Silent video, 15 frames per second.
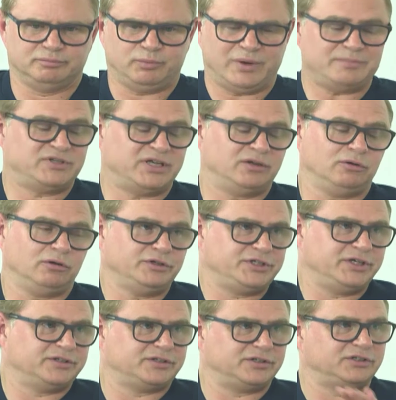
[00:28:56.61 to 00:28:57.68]
web
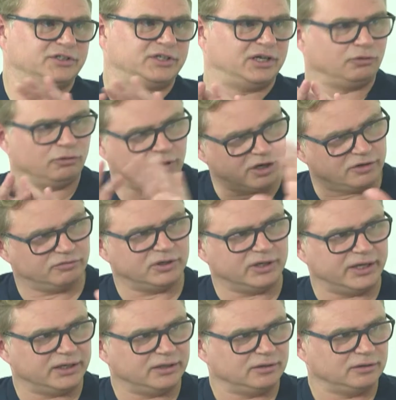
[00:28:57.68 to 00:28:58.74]
technology. It's a skin or an
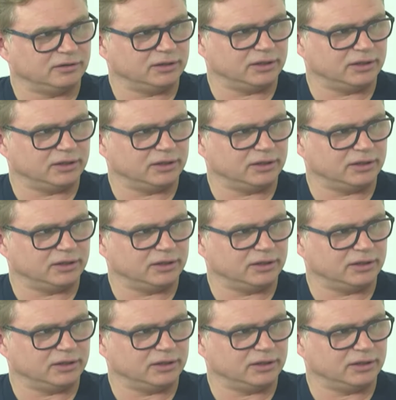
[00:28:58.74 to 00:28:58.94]
overlay,